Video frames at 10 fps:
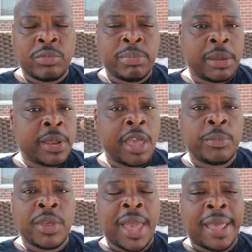be able to help
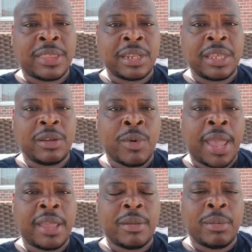your athlete,
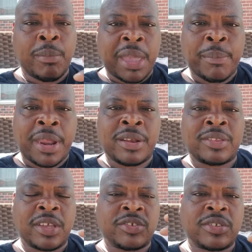right, make better
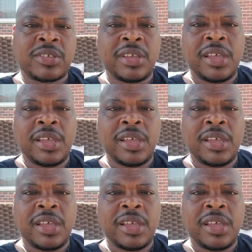decisions,